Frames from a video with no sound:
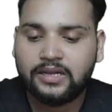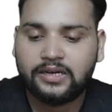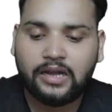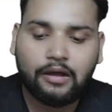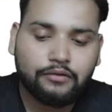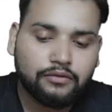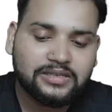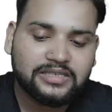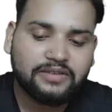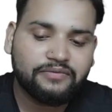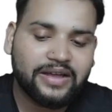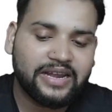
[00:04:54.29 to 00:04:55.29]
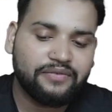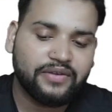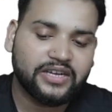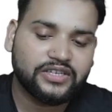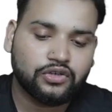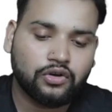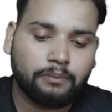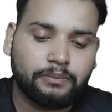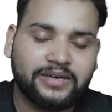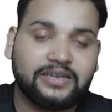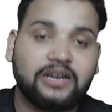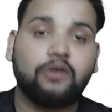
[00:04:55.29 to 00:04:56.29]
Now you will see verification
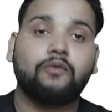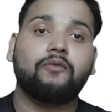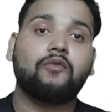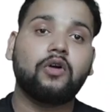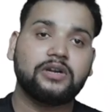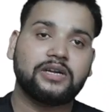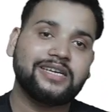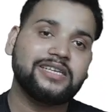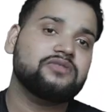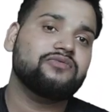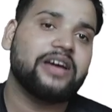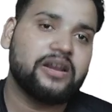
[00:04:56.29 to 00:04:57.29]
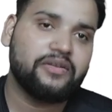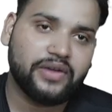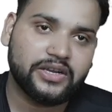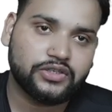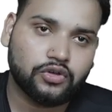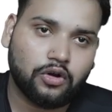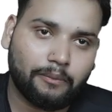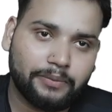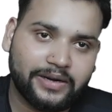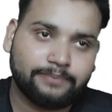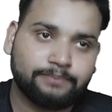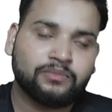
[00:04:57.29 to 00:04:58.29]
opt-in. Now what is verification
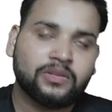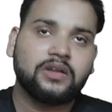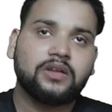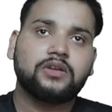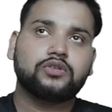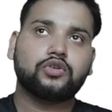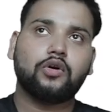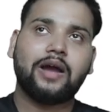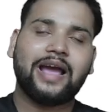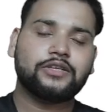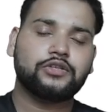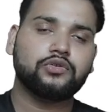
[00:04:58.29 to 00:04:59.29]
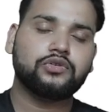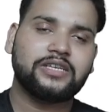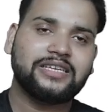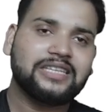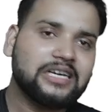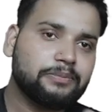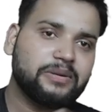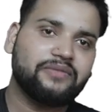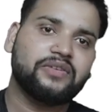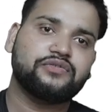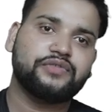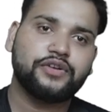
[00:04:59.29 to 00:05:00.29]
opt-in? So as you see that
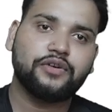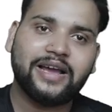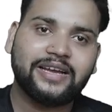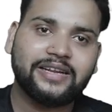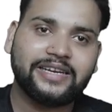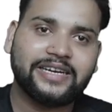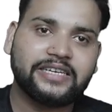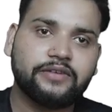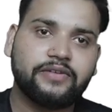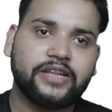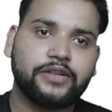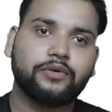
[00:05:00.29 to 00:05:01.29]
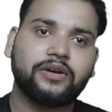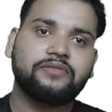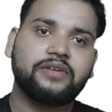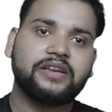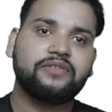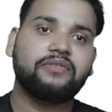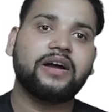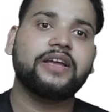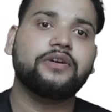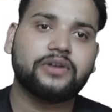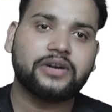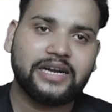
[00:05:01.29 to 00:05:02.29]
previous video I created where you can verify
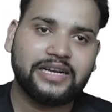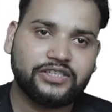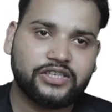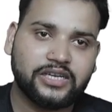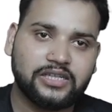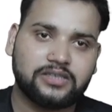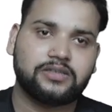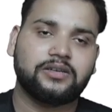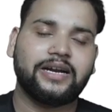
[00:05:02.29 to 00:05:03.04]
your credentials,